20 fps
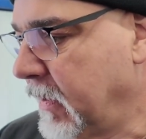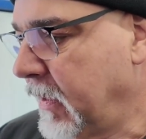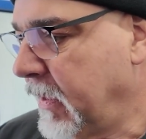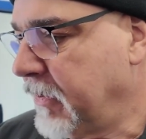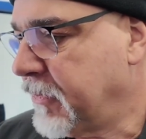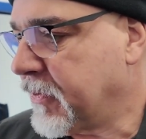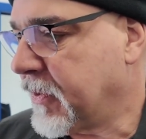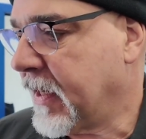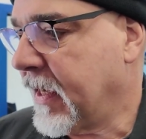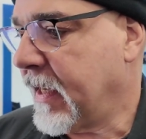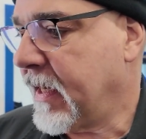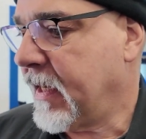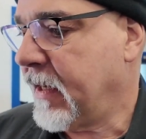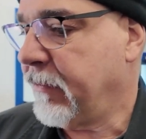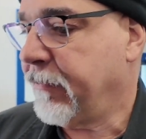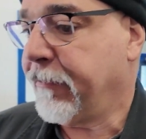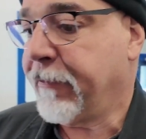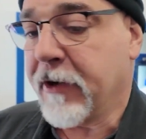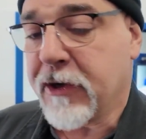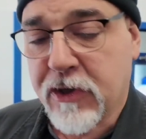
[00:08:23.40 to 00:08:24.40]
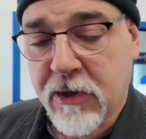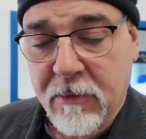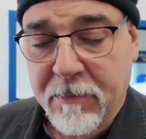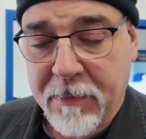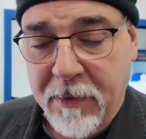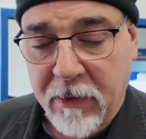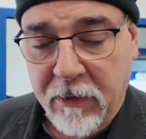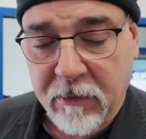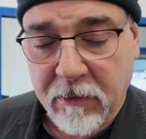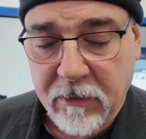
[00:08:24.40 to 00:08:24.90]
It's got a
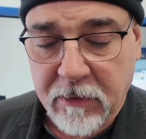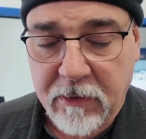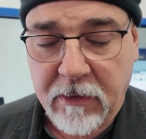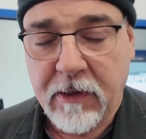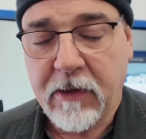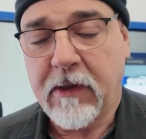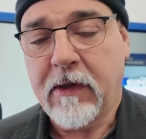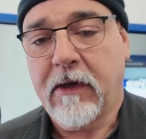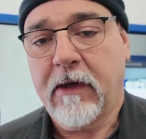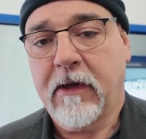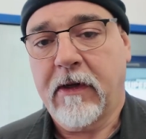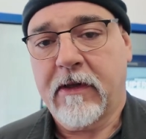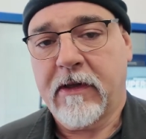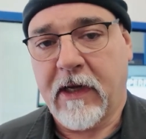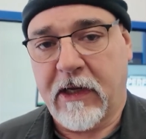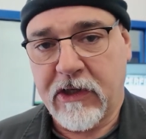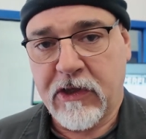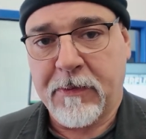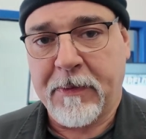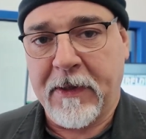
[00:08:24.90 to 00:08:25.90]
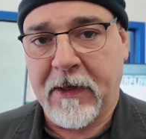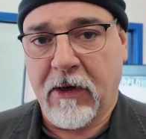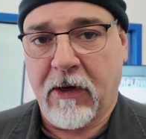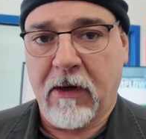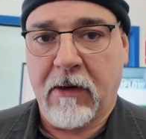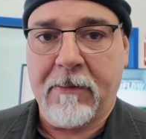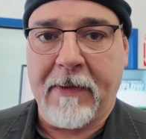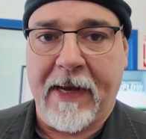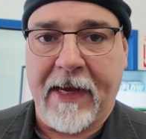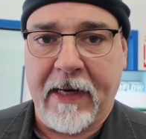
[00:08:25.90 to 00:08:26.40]
Fisher-built 10-speed
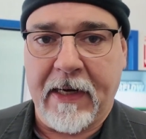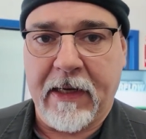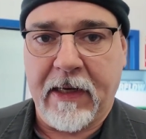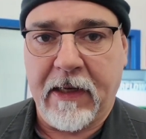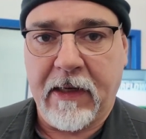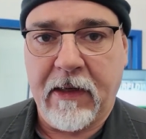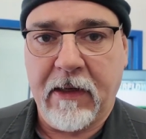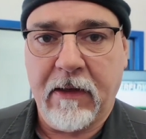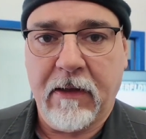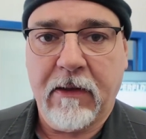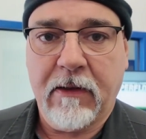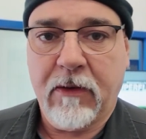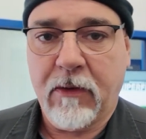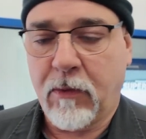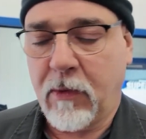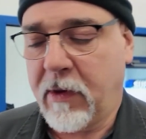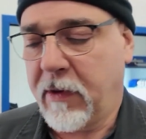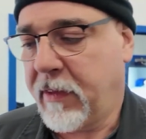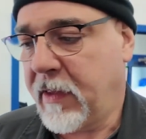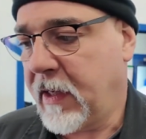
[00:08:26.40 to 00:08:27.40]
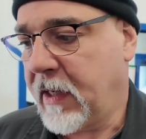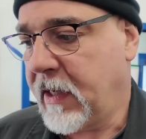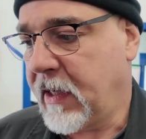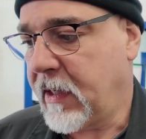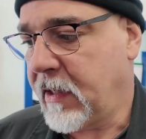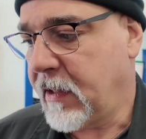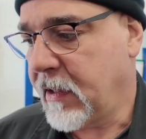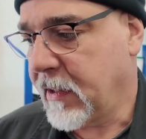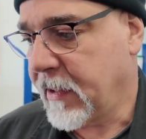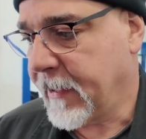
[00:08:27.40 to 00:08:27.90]
automatic in it with
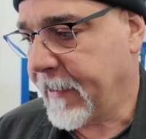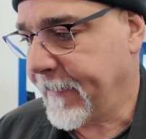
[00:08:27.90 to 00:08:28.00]
a